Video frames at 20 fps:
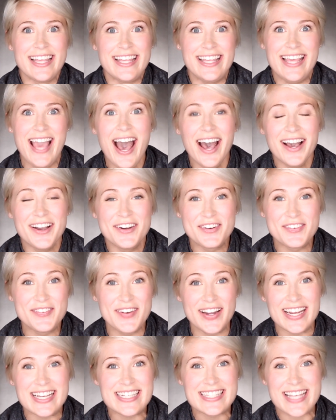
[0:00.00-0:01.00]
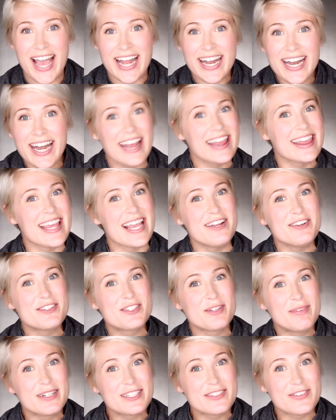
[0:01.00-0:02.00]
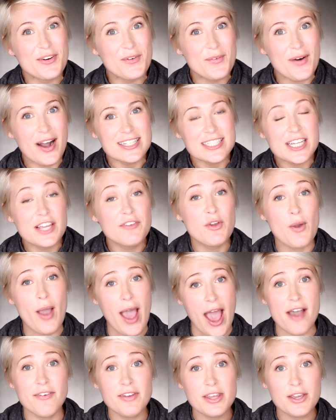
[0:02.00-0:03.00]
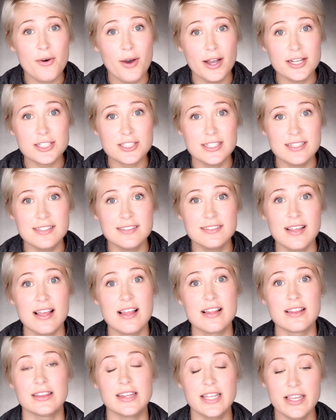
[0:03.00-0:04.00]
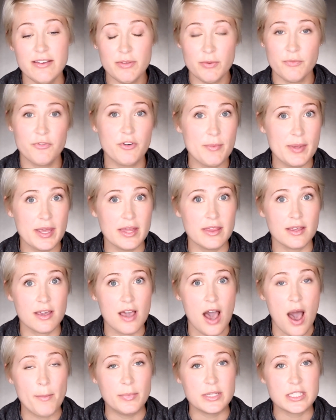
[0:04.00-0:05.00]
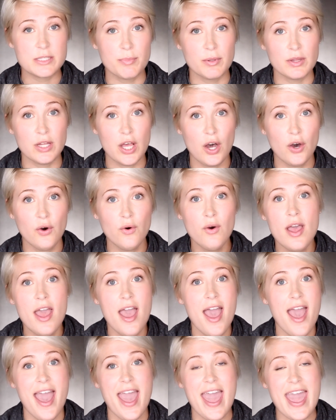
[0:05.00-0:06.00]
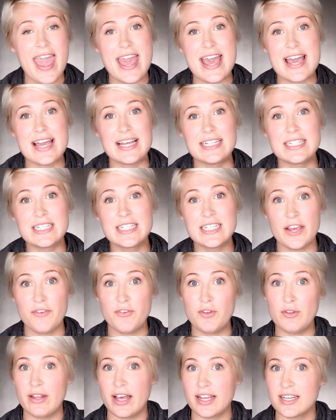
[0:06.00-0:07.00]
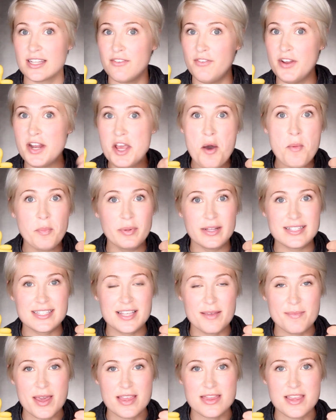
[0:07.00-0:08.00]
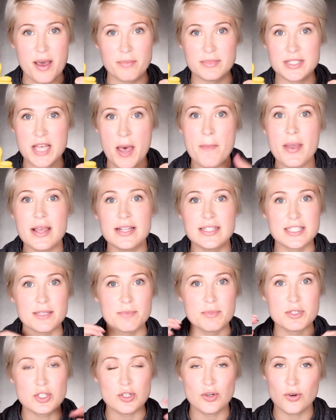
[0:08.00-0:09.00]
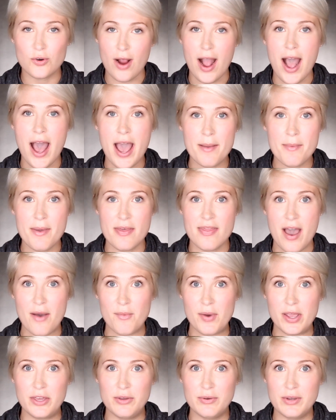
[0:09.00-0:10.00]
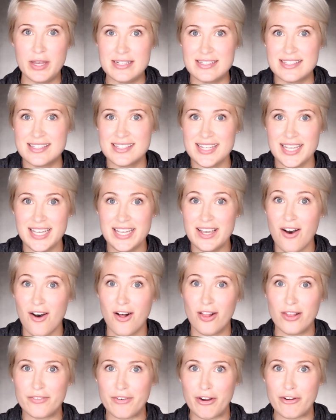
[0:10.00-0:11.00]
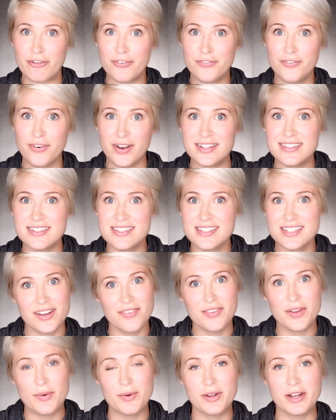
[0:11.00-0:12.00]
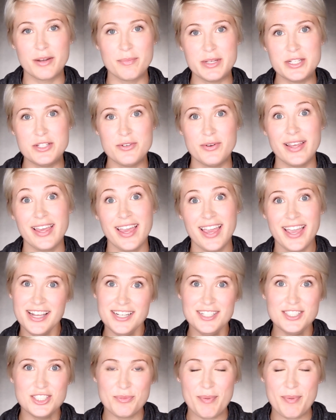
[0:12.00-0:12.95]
yeah, we're very excited, and thank you so much for watching. If you have any questions, leave them for me in the comments below. And if you liked the video, please give me a thumbs up and subscribe, and that way you can see all of our fun stuff that we're going to be doing in